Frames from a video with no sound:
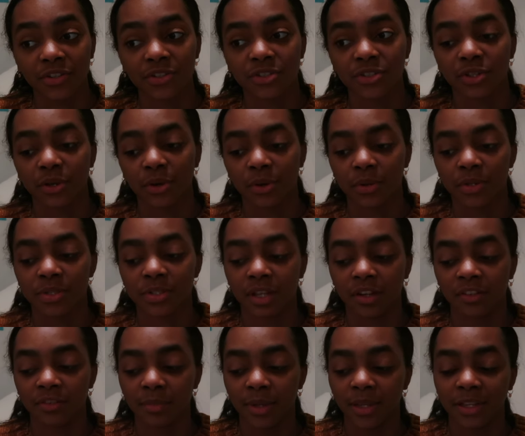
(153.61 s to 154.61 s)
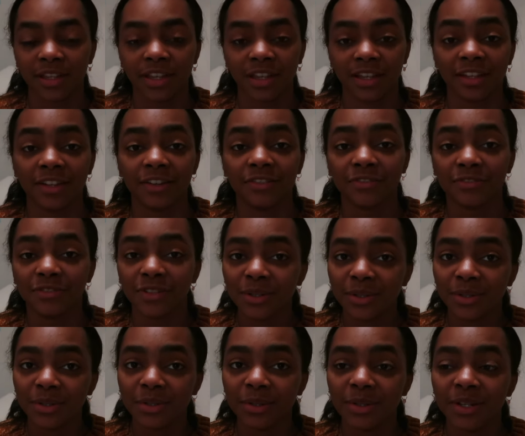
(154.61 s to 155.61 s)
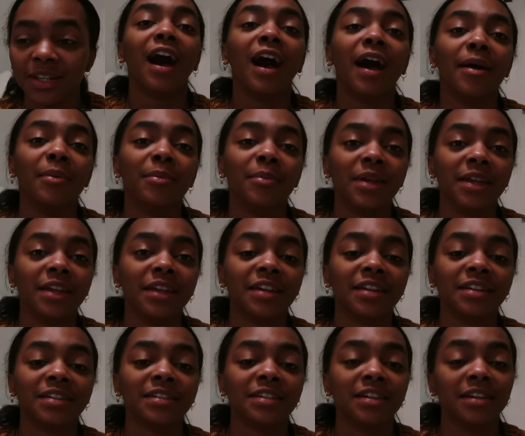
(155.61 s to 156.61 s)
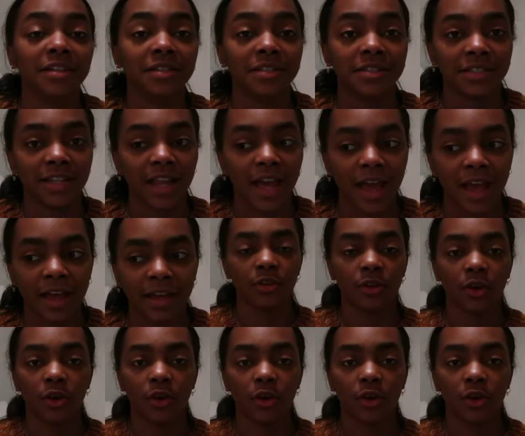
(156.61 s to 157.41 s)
so instead of making food I make a snack.